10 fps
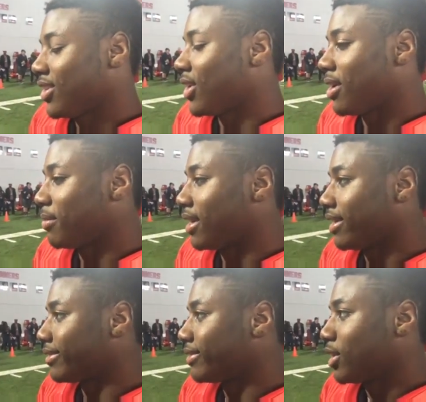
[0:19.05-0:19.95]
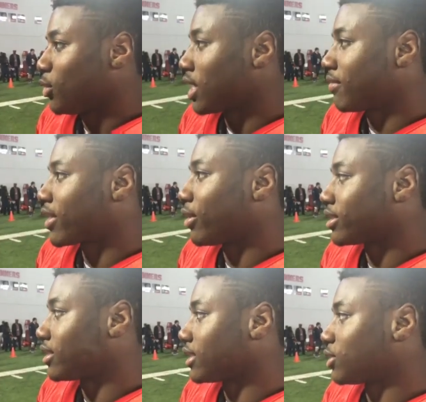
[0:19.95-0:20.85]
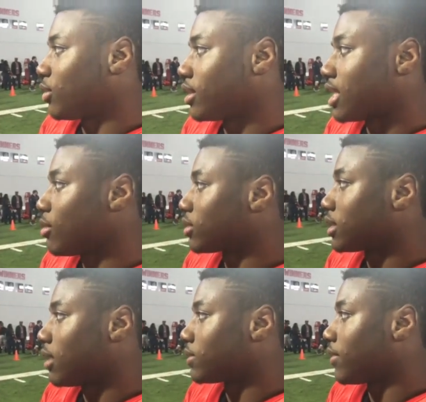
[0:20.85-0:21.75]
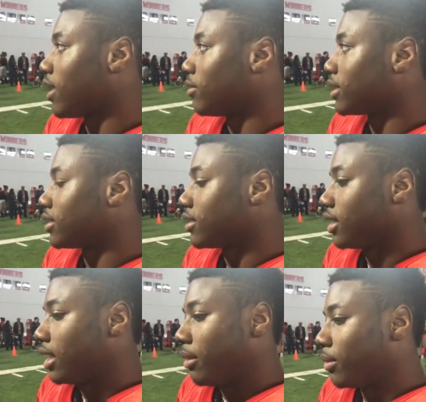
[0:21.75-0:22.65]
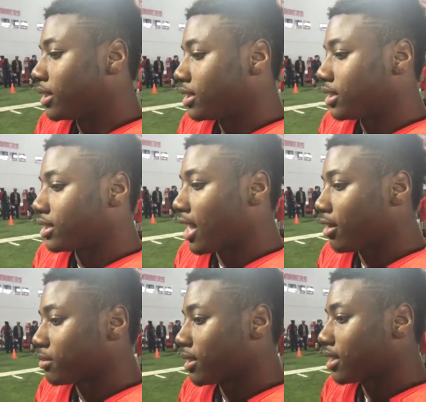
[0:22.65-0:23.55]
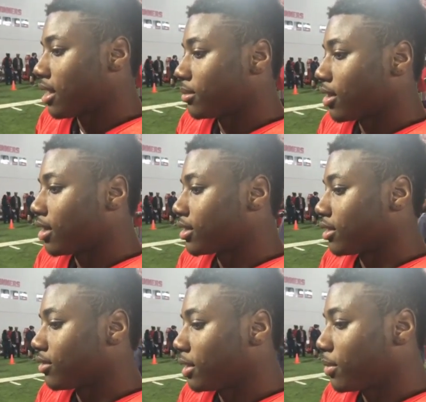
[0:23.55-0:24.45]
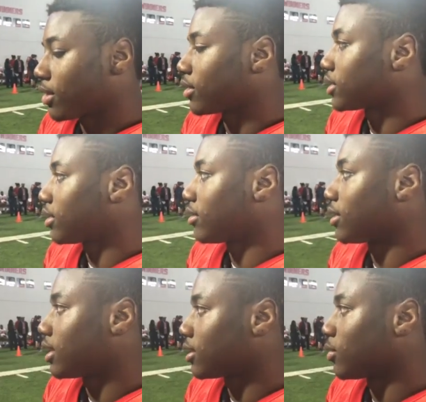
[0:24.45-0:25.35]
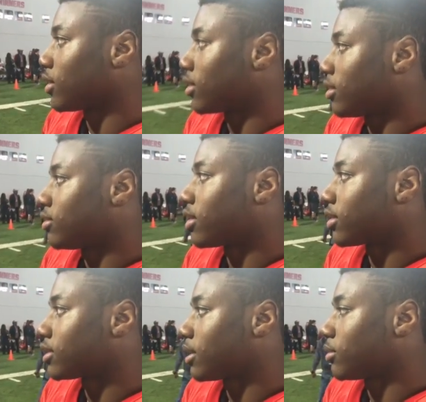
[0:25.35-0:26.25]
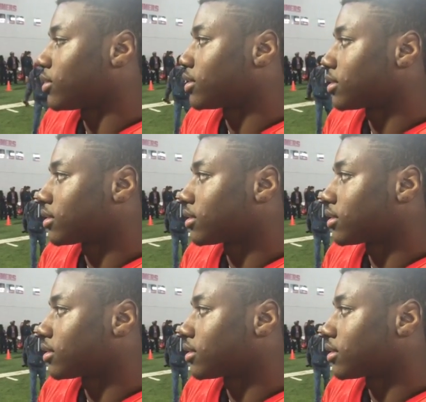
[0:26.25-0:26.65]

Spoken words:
No, I mean, whatever coach's decision was, I was fine with it. But just now is my time to go out there and really put on a show and let the world know who Curtis Samuel is.